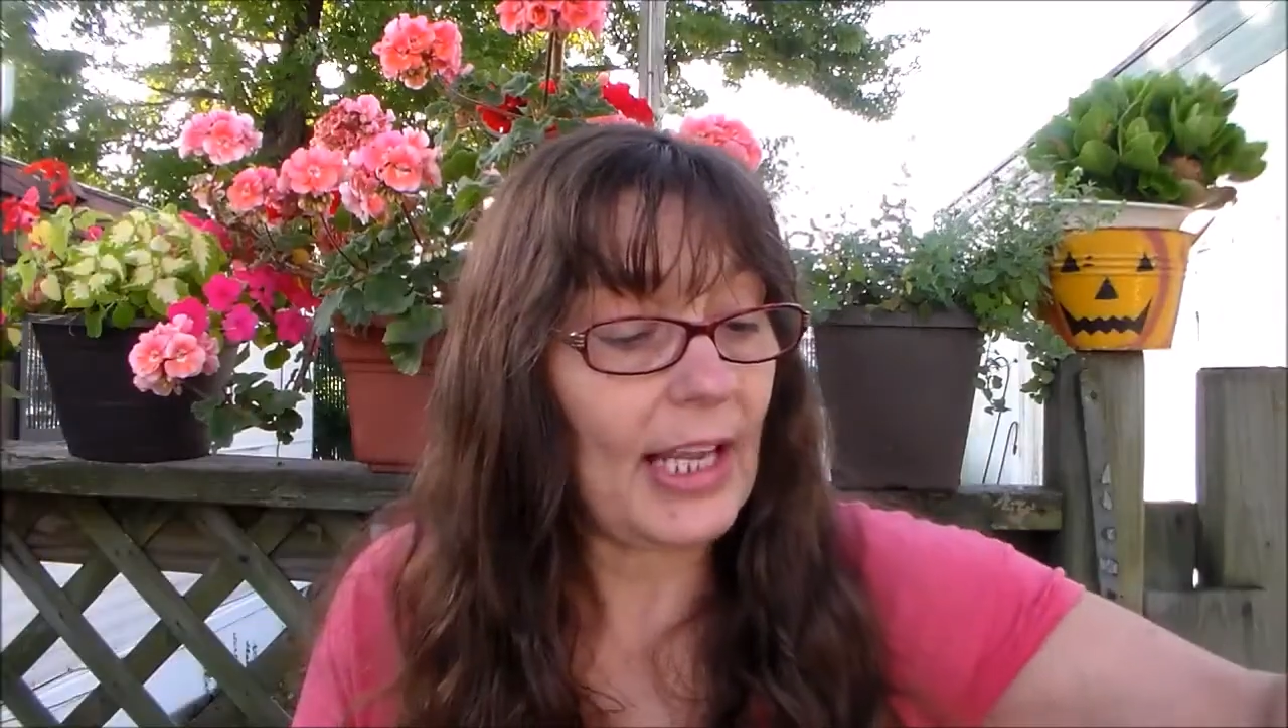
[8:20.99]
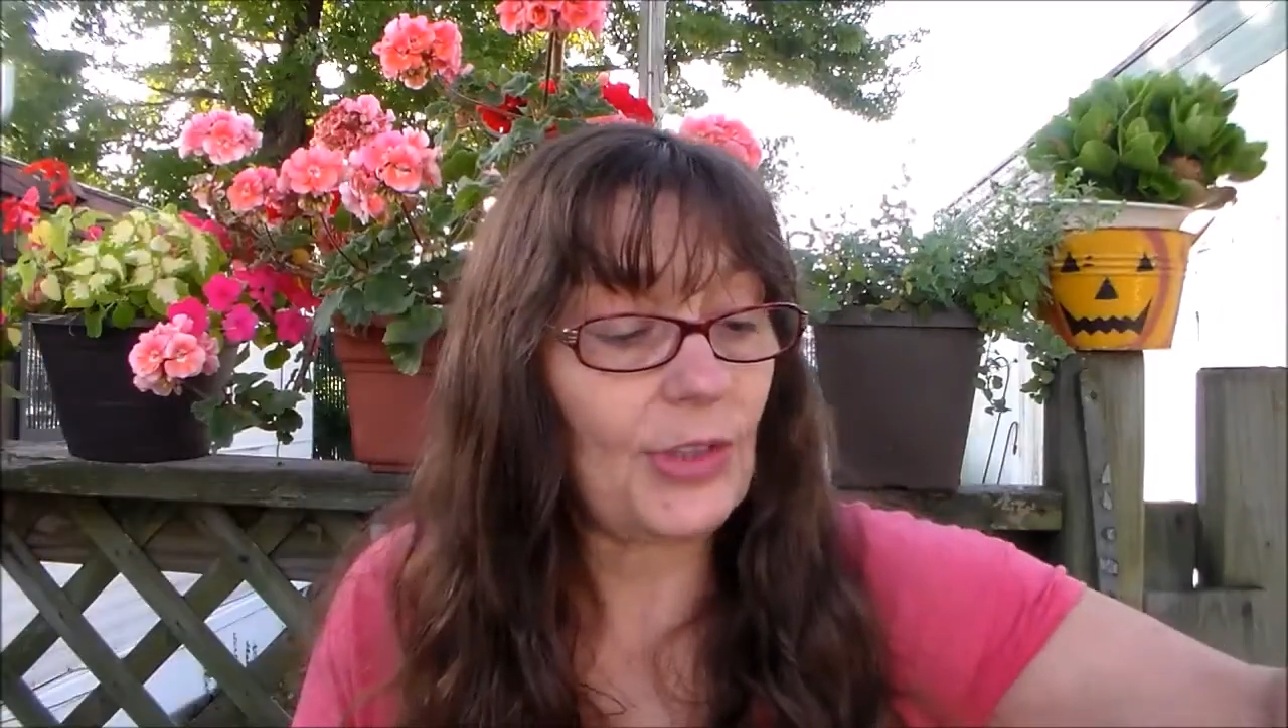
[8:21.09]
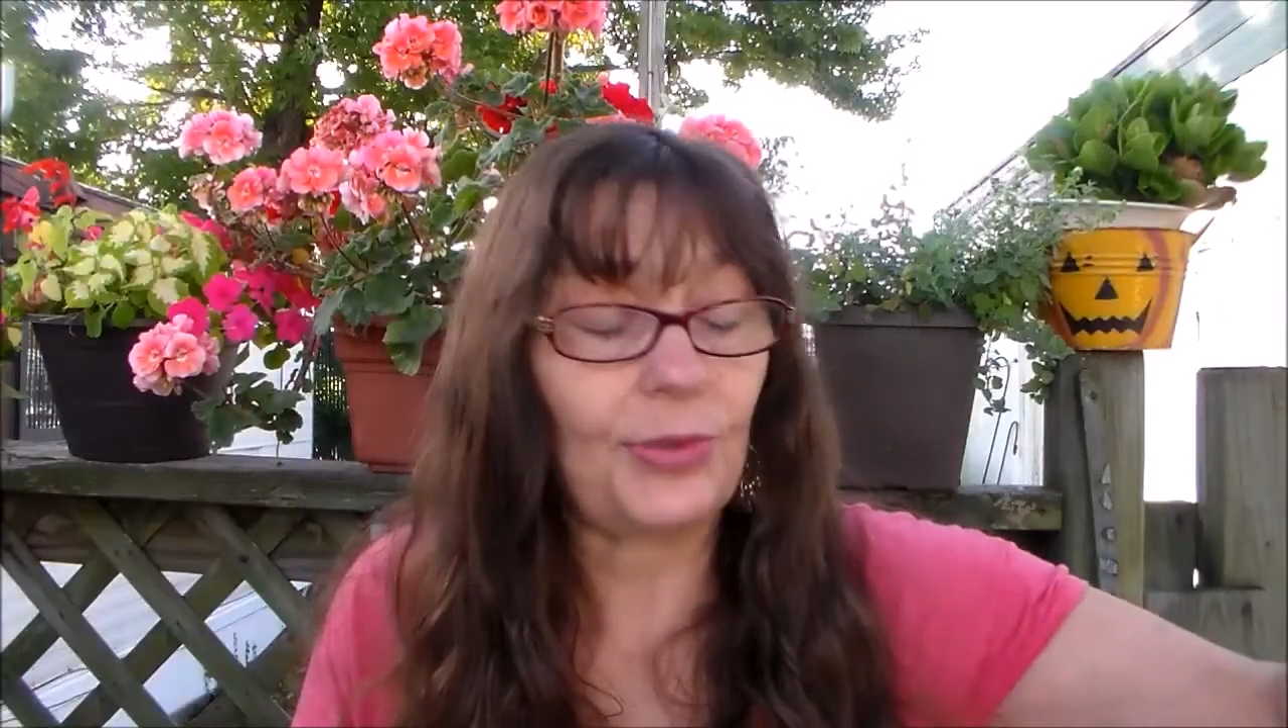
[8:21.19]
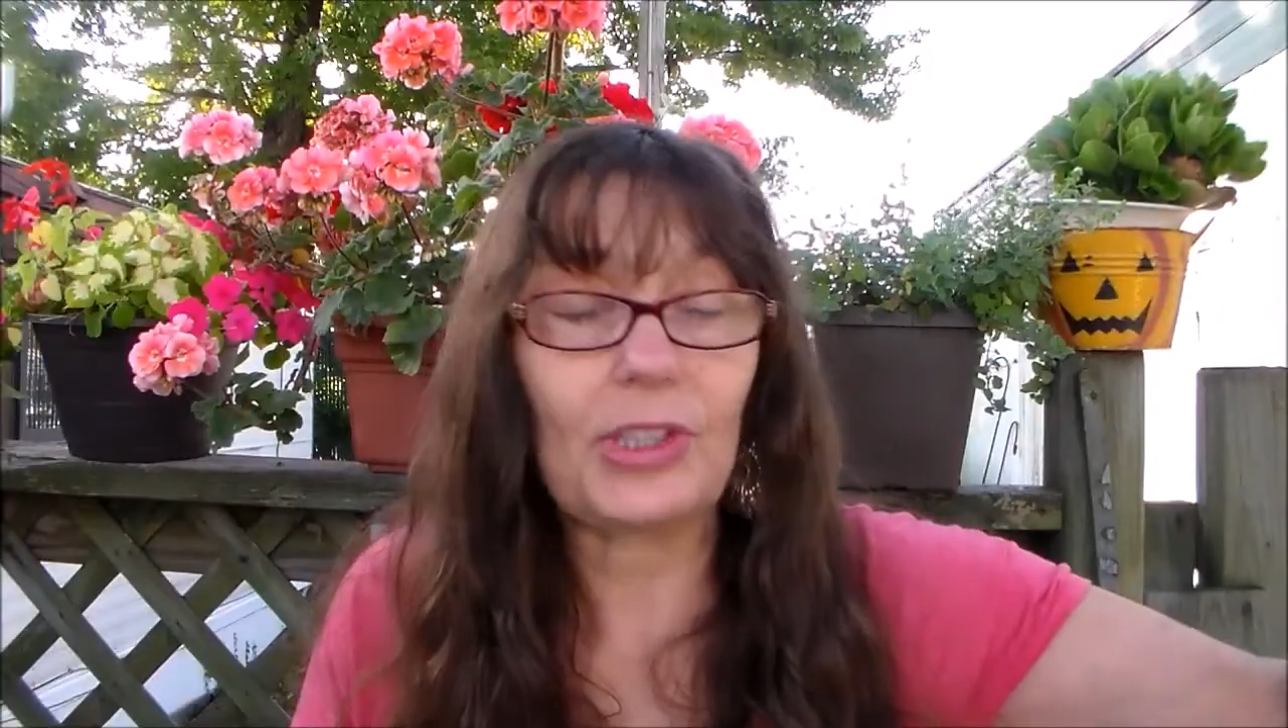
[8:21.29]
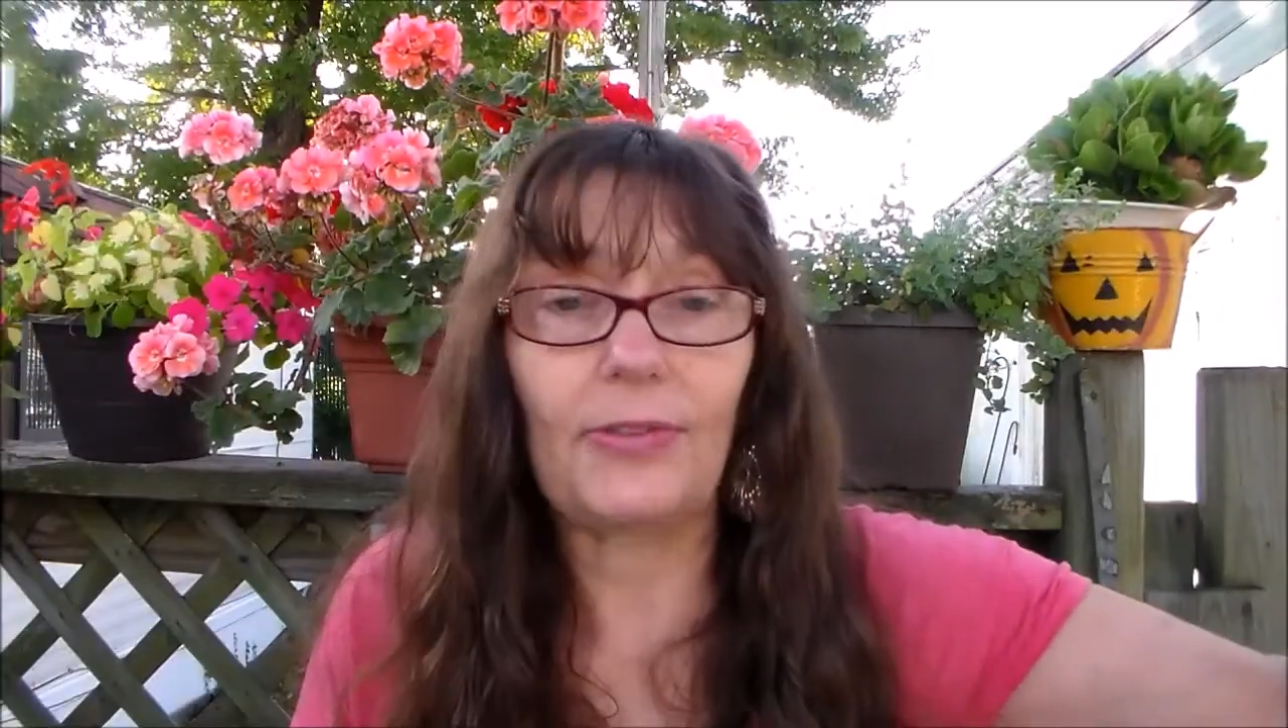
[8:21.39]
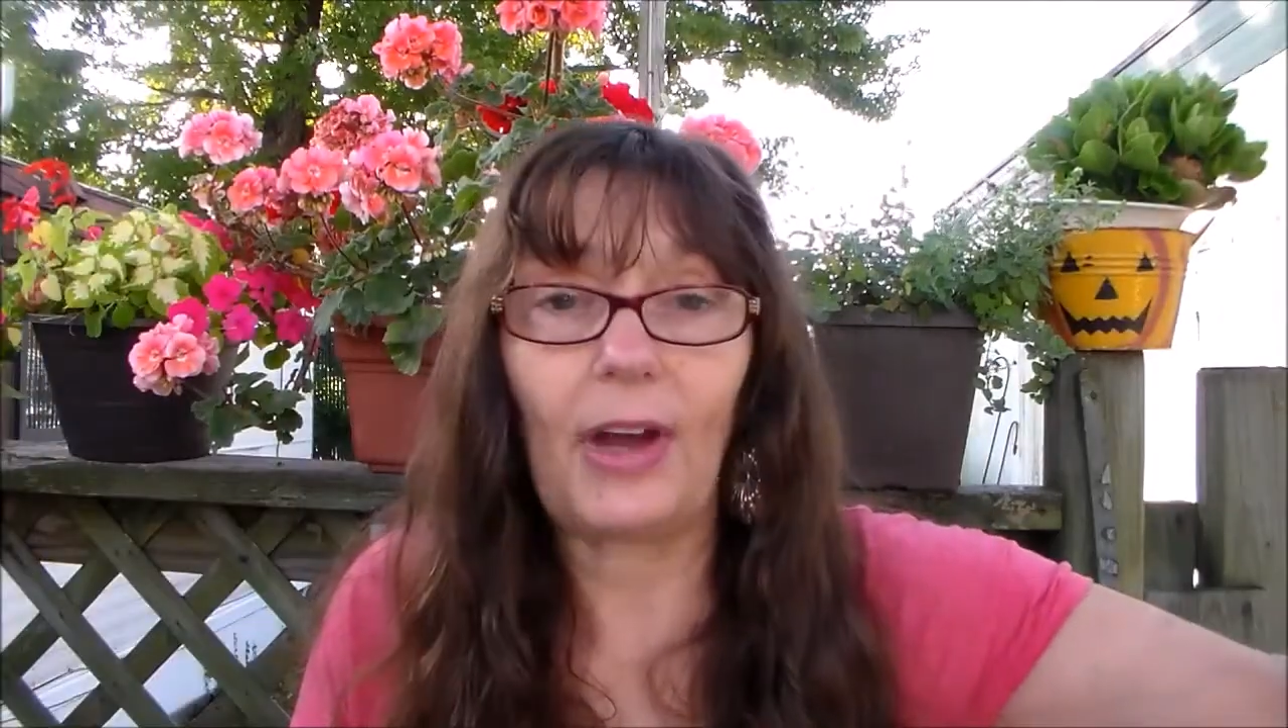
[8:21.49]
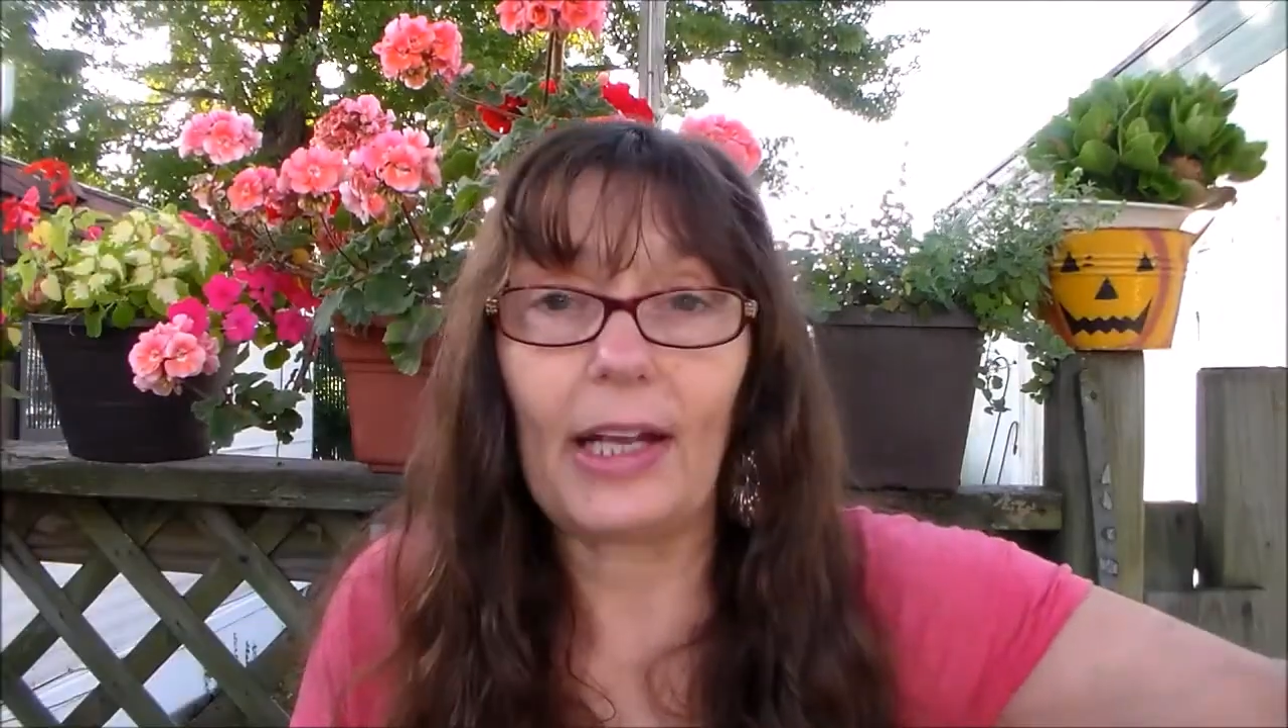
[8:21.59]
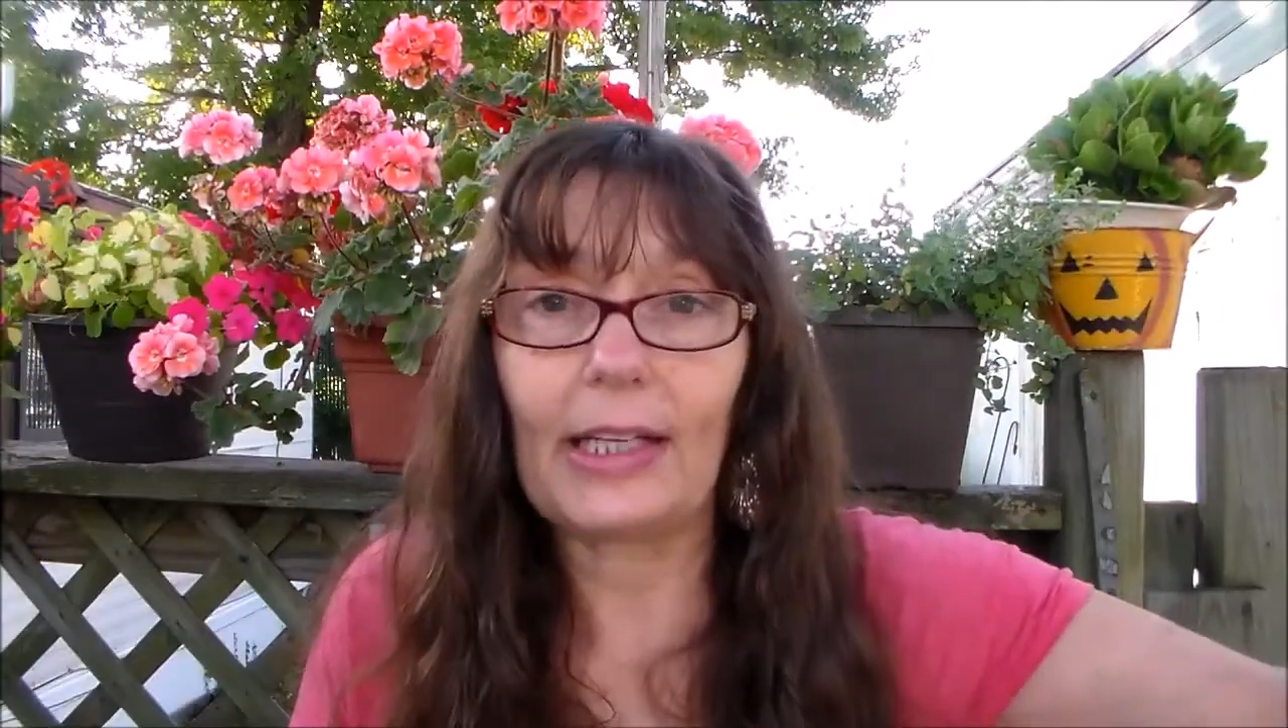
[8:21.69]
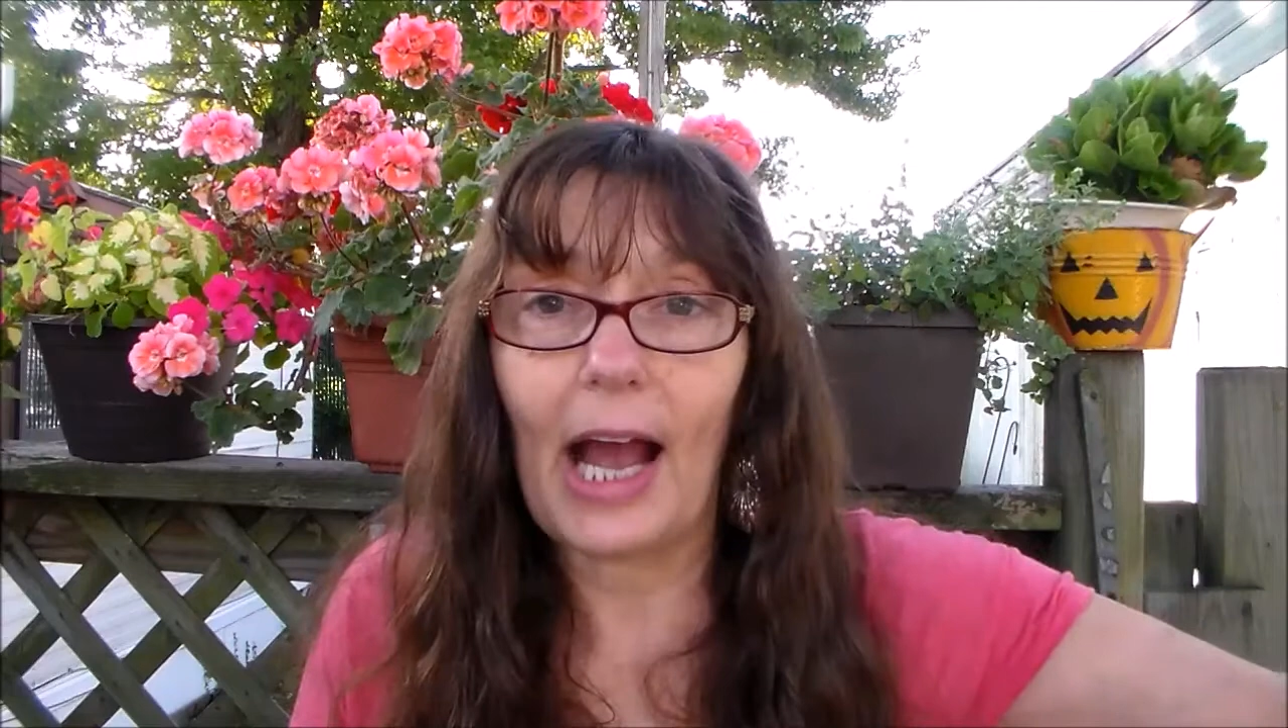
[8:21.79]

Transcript: ask for divine